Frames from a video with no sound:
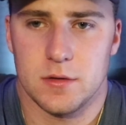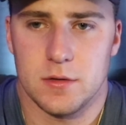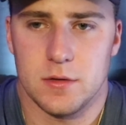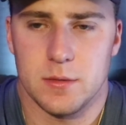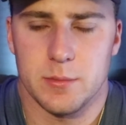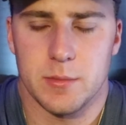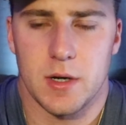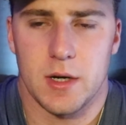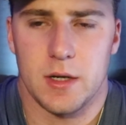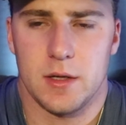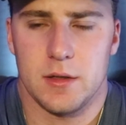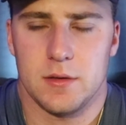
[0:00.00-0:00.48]

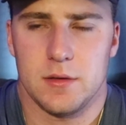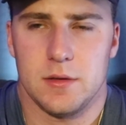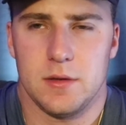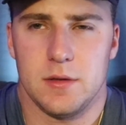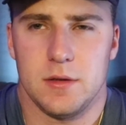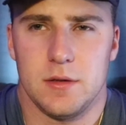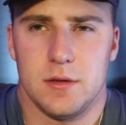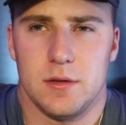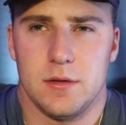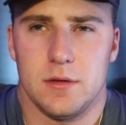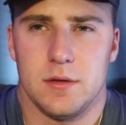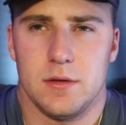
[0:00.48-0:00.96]
you
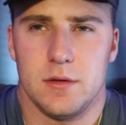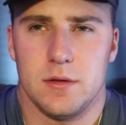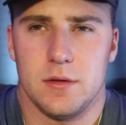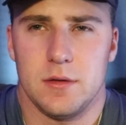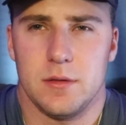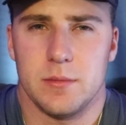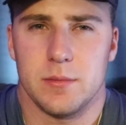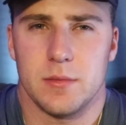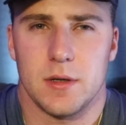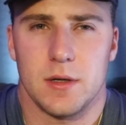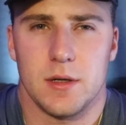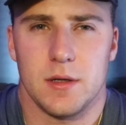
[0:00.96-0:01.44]

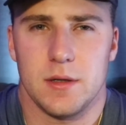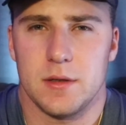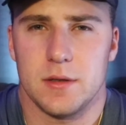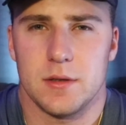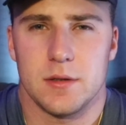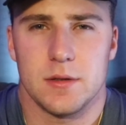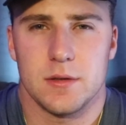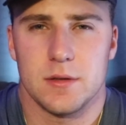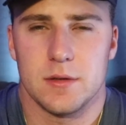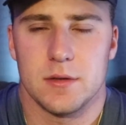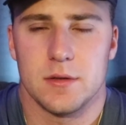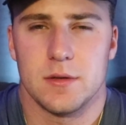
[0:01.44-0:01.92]

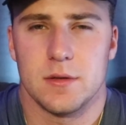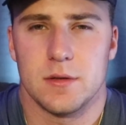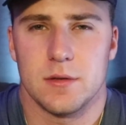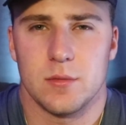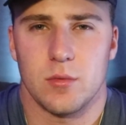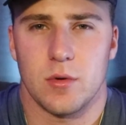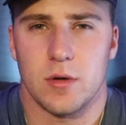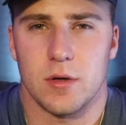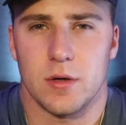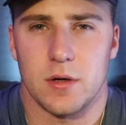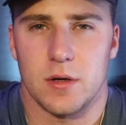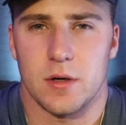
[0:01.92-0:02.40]
might
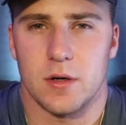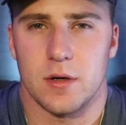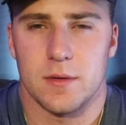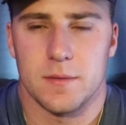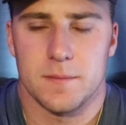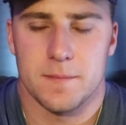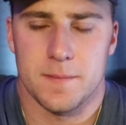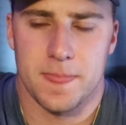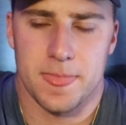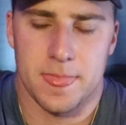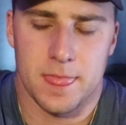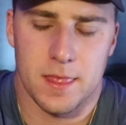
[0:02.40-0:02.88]
wonder,
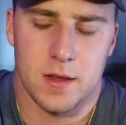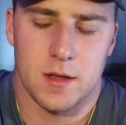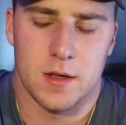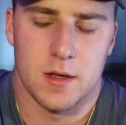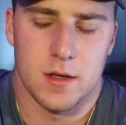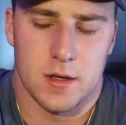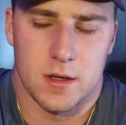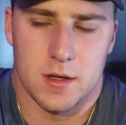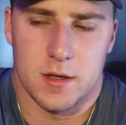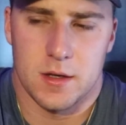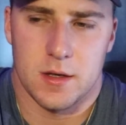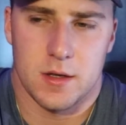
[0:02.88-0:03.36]

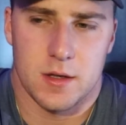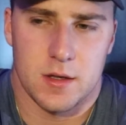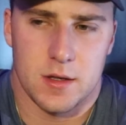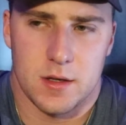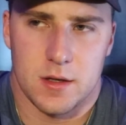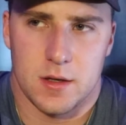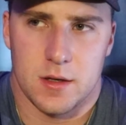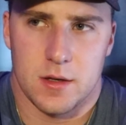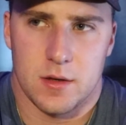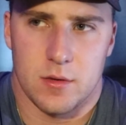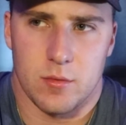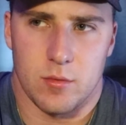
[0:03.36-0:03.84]

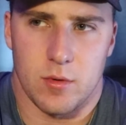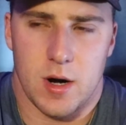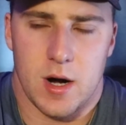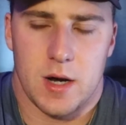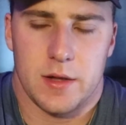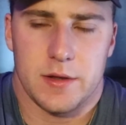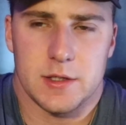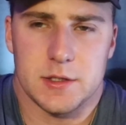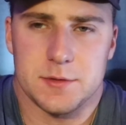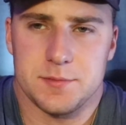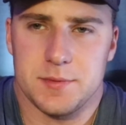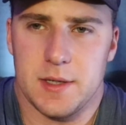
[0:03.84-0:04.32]

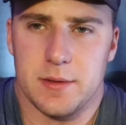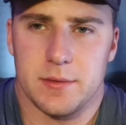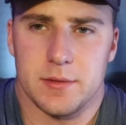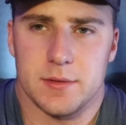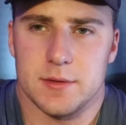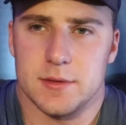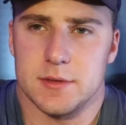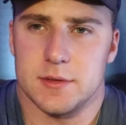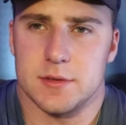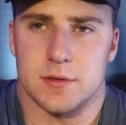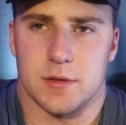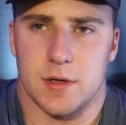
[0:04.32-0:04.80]
why are these
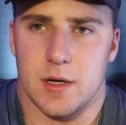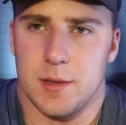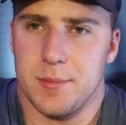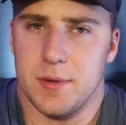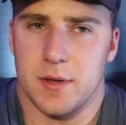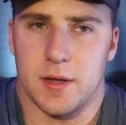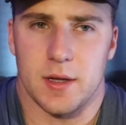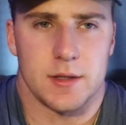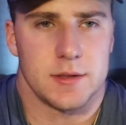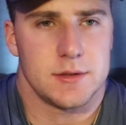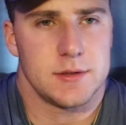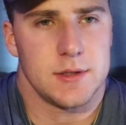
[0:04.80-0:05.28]
people just treating
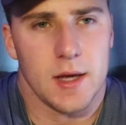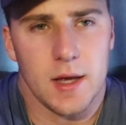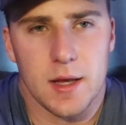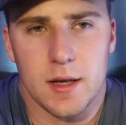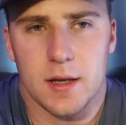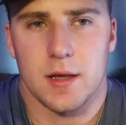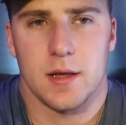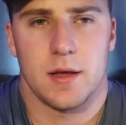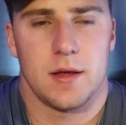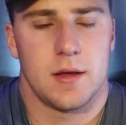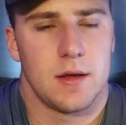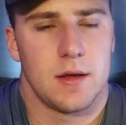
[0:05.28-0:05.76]
me like shit?